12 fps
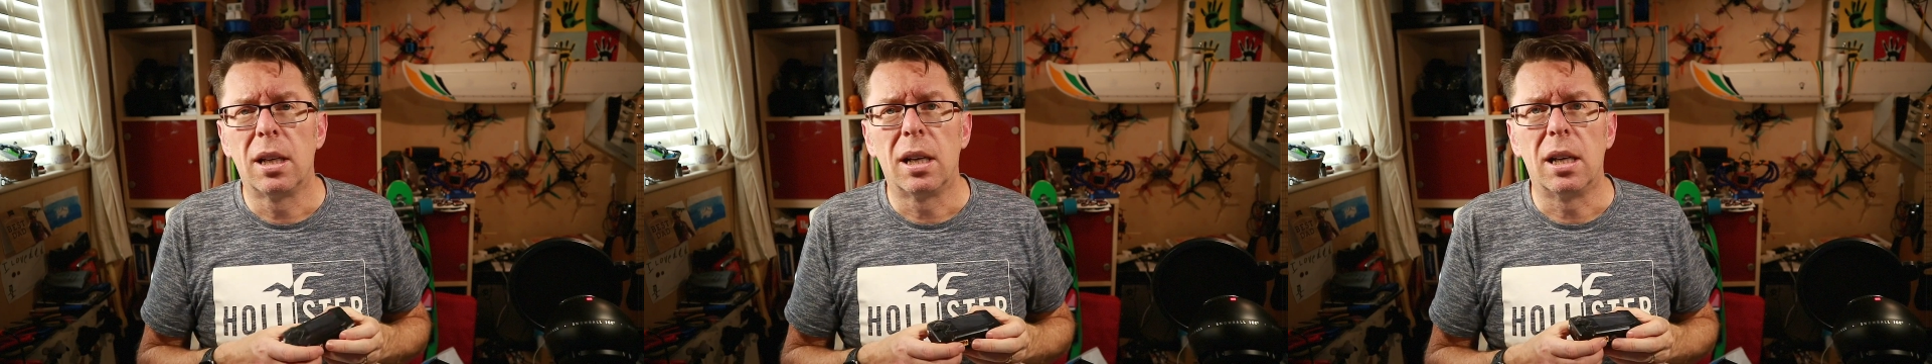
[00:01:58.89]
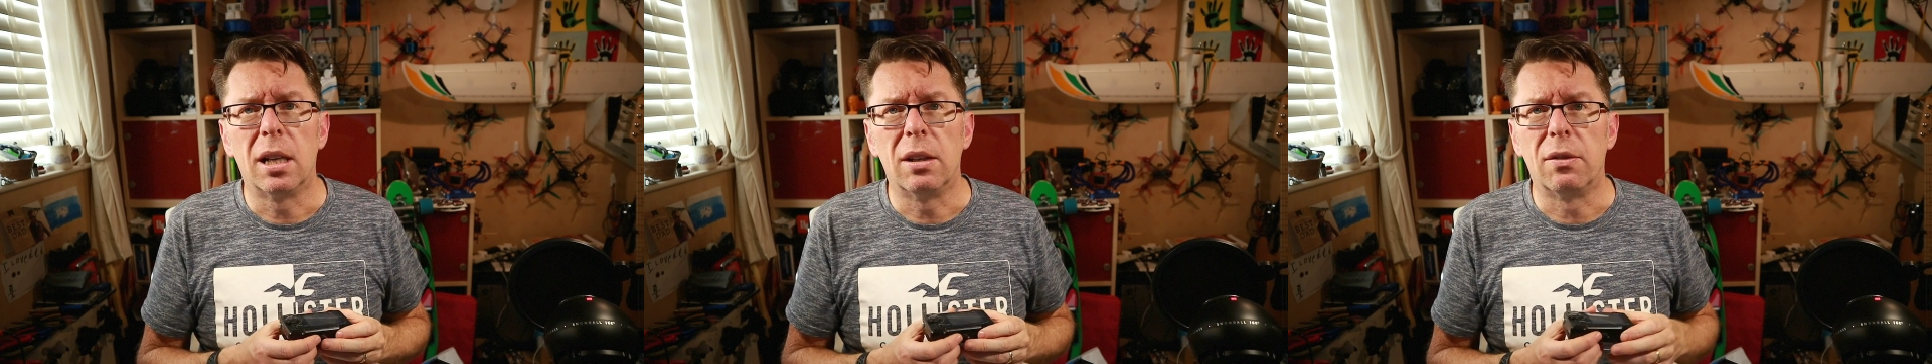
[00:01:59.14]

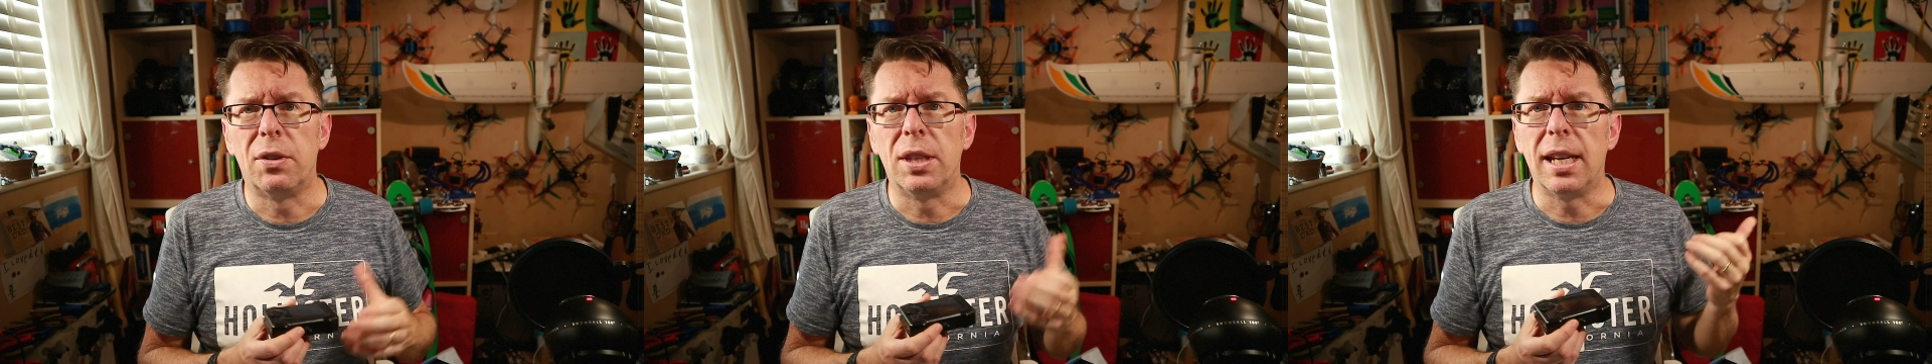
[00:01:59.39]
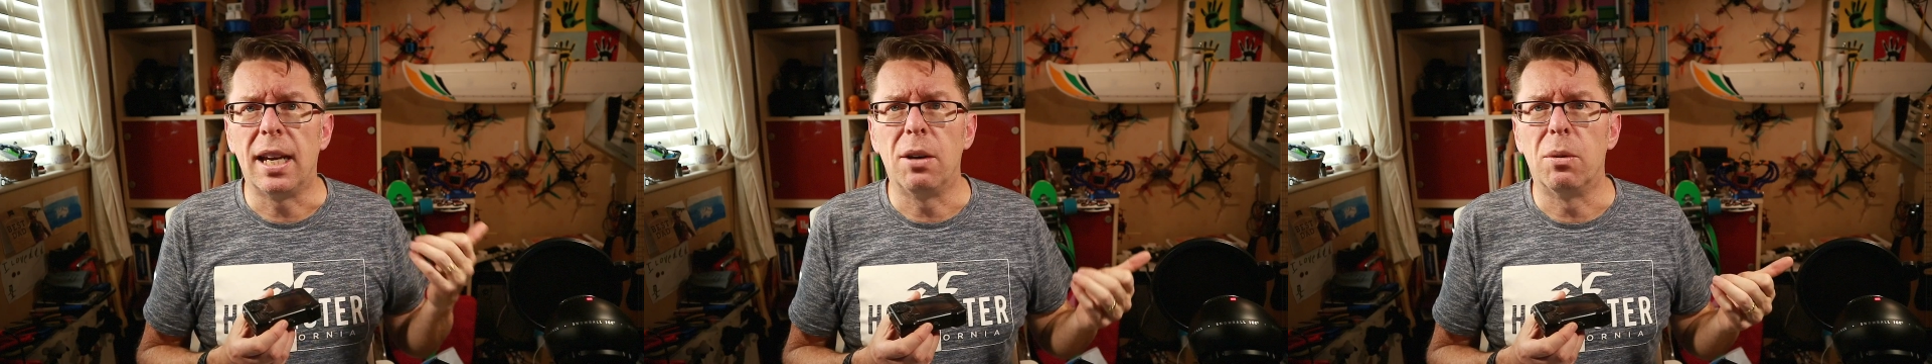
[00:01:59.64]
uh, for
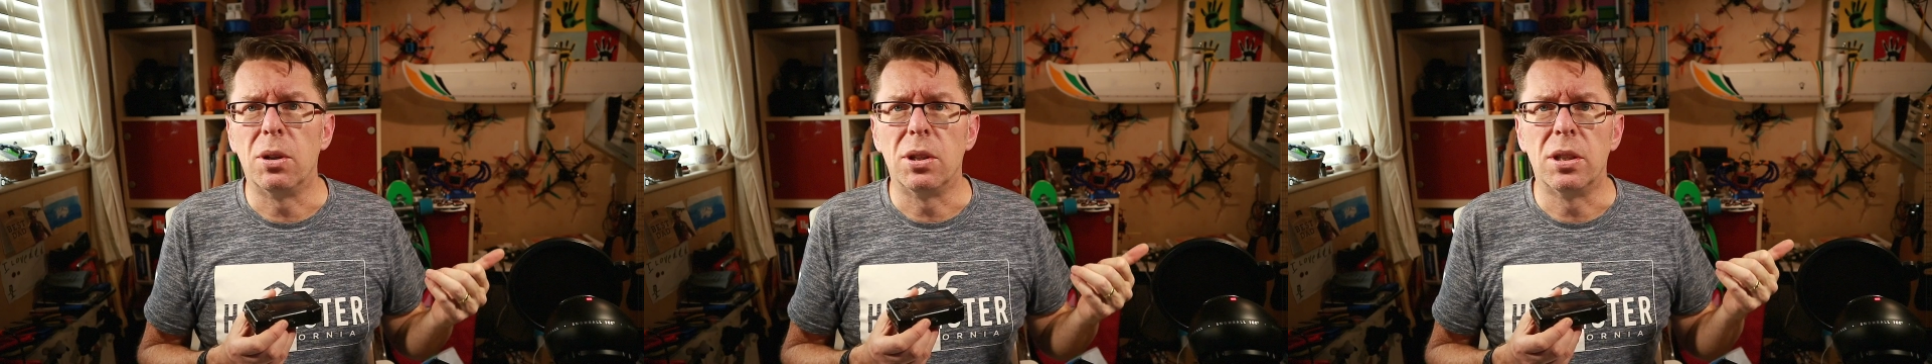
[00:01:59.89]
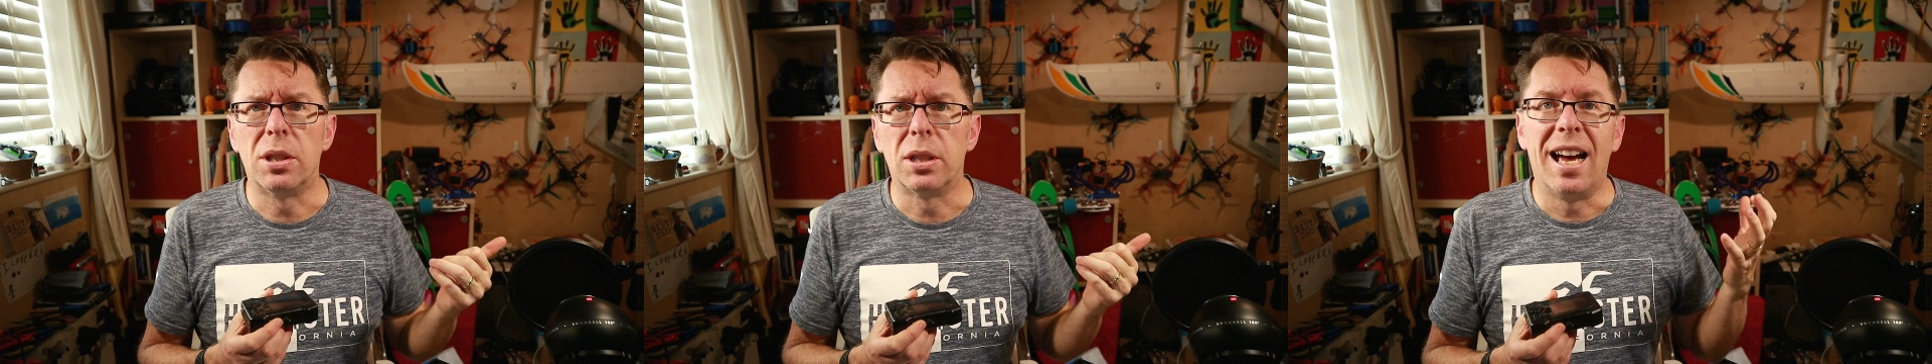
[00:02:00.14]
the
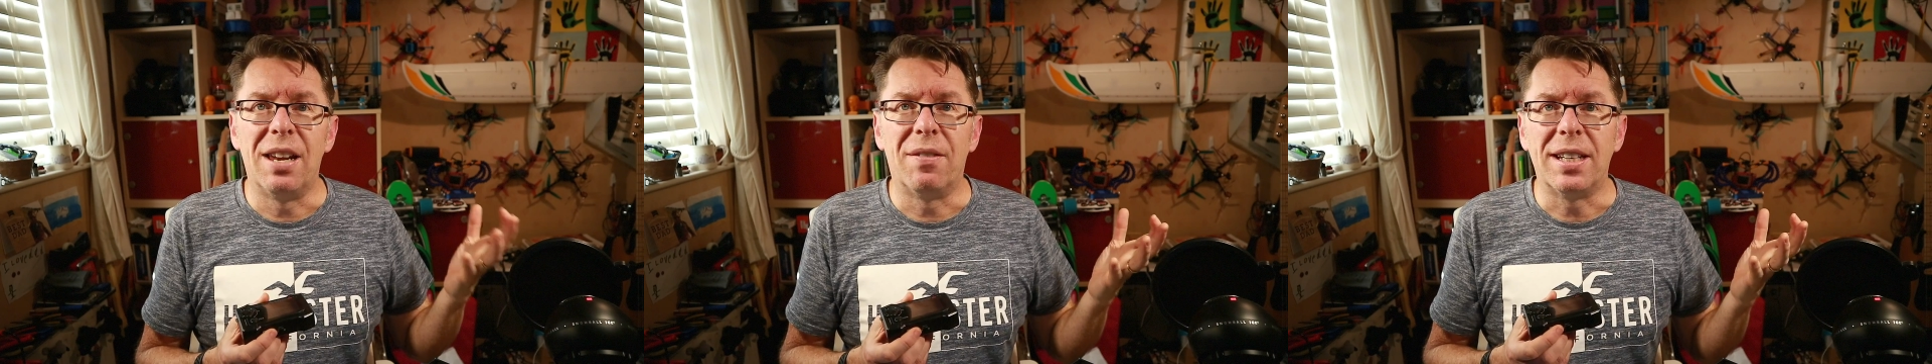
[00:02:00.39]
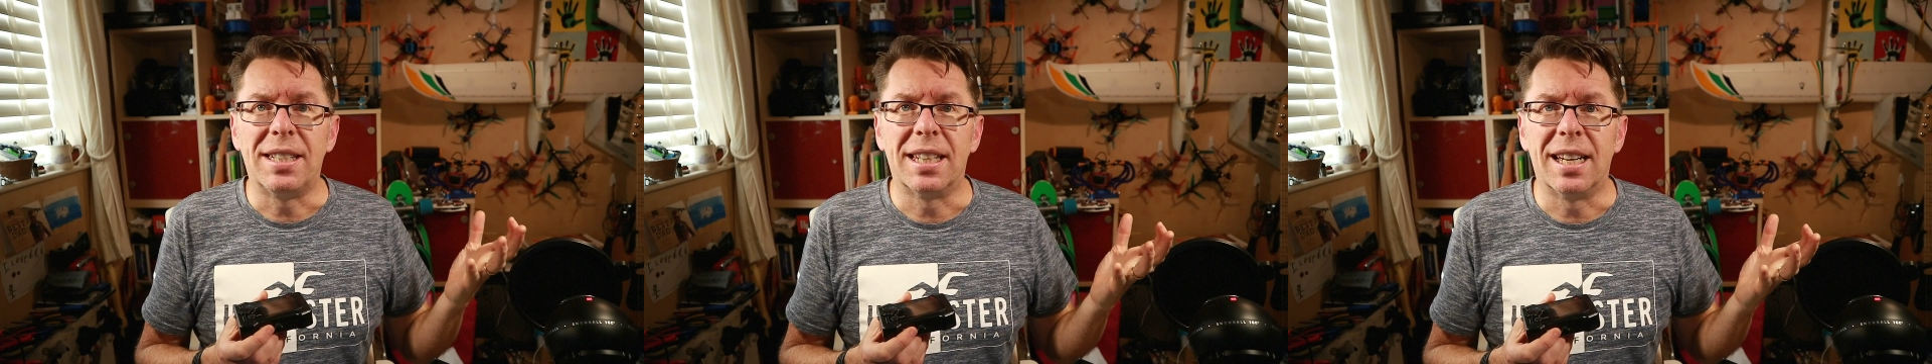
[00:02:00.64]
ailerons,
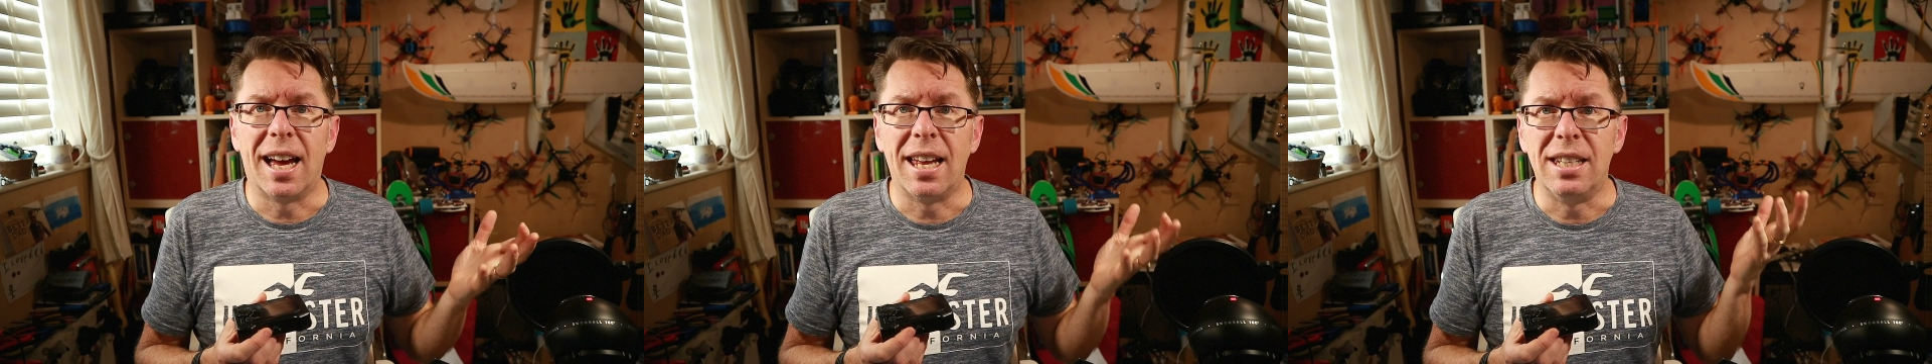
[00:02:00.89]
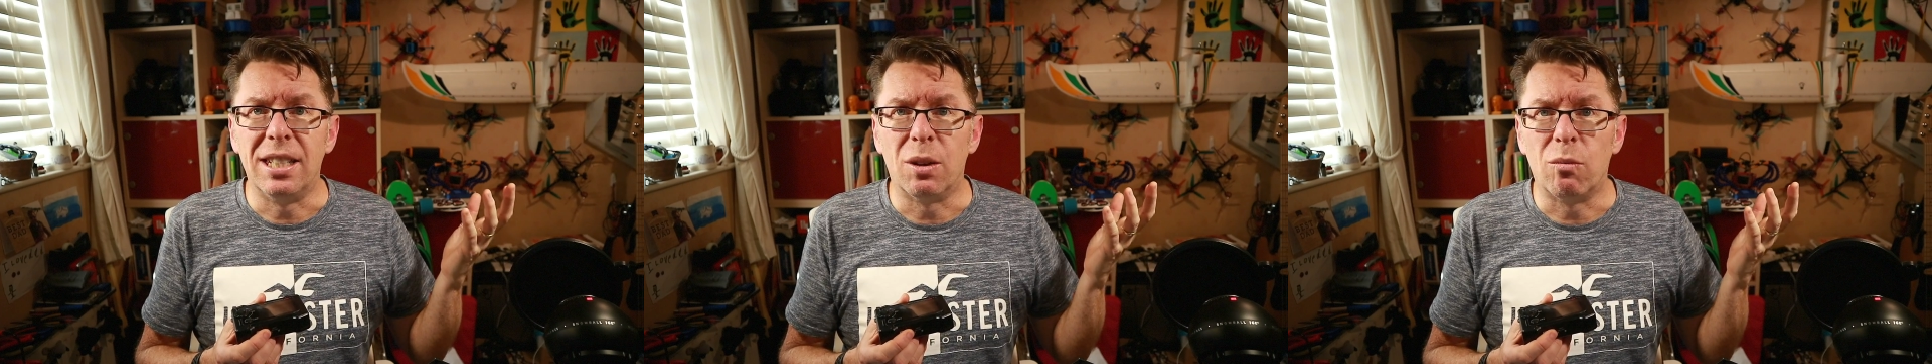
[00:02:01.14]
elevator,
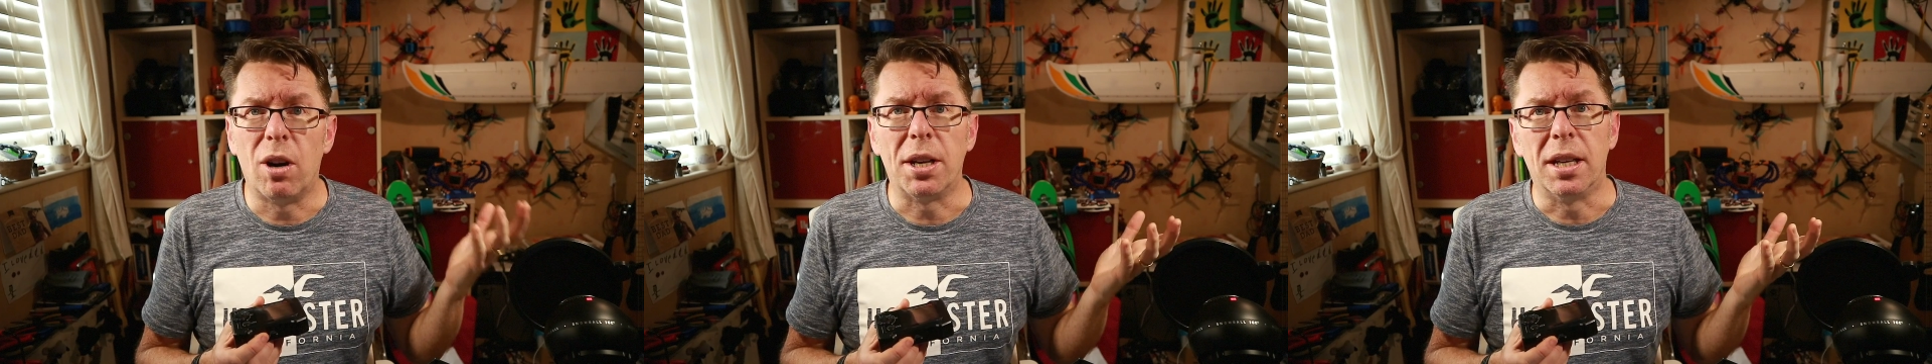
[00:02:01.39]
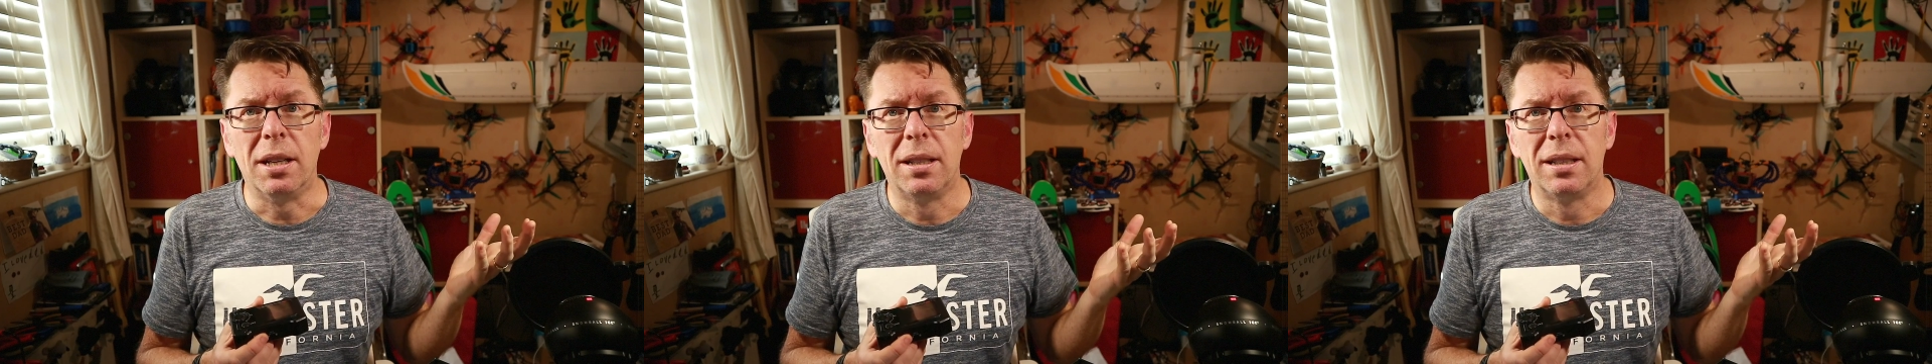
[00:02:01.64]
and
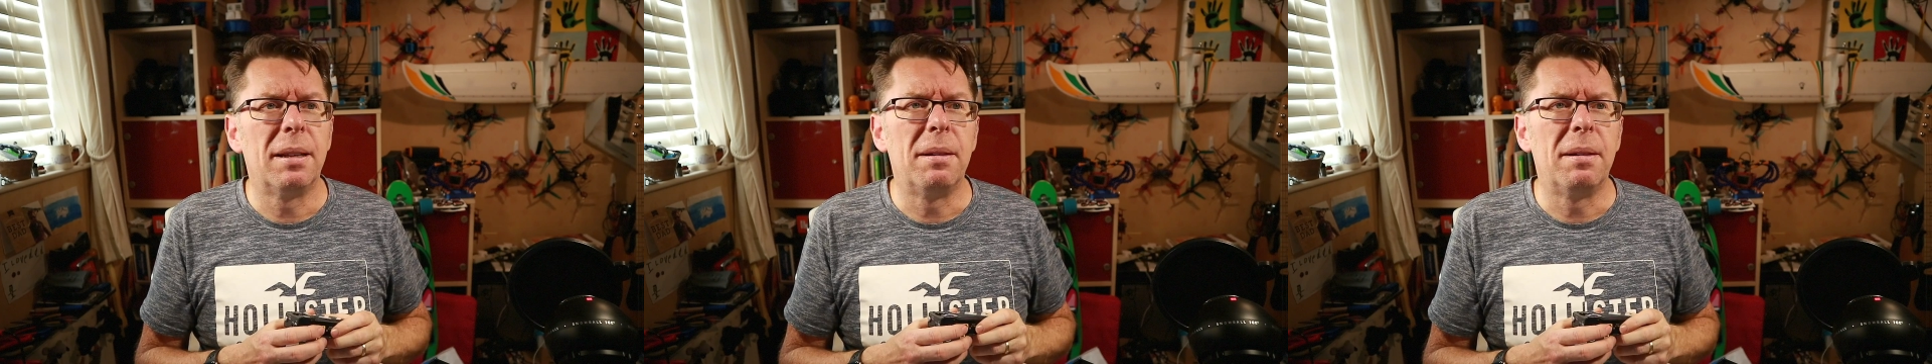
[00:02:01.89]
rudder.